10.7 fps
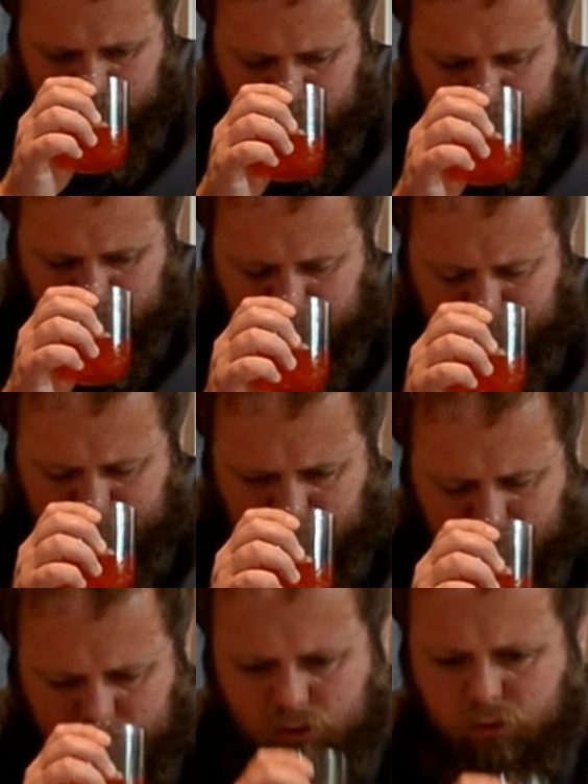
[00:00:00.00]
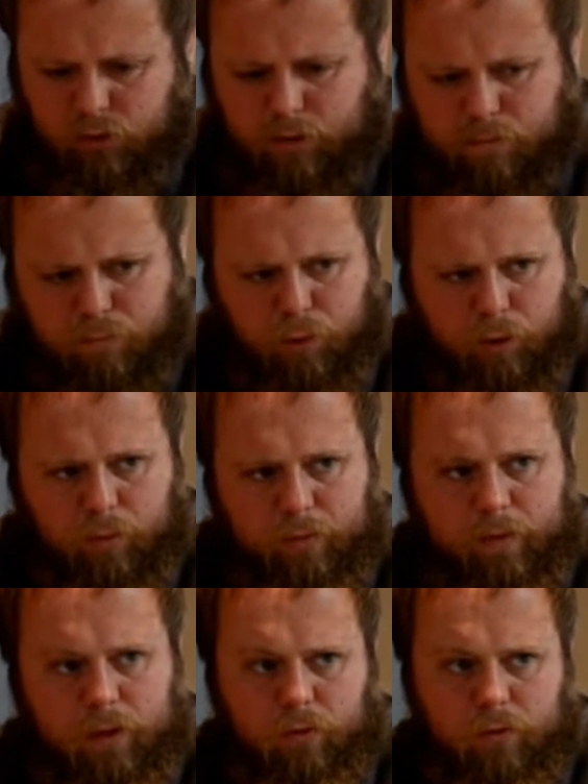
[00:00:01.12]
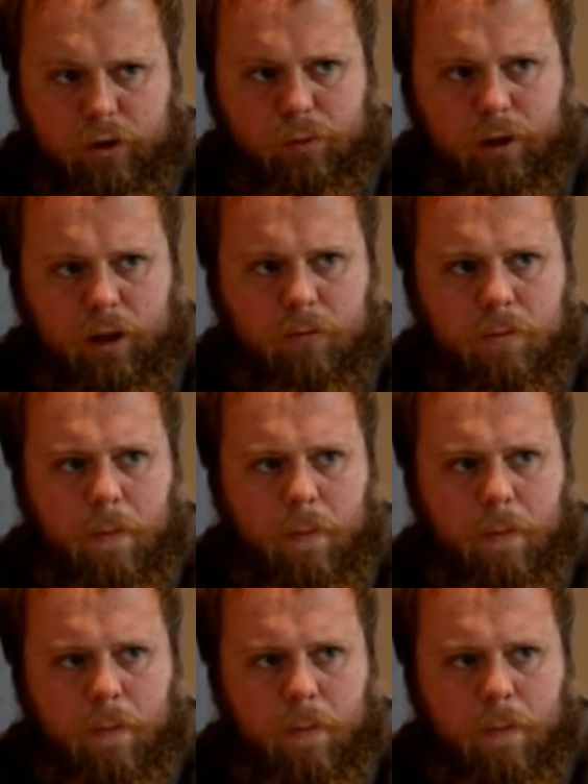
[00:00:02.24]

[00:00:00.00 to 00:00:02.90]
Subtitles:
Smell, can't quite put my finger on the smell.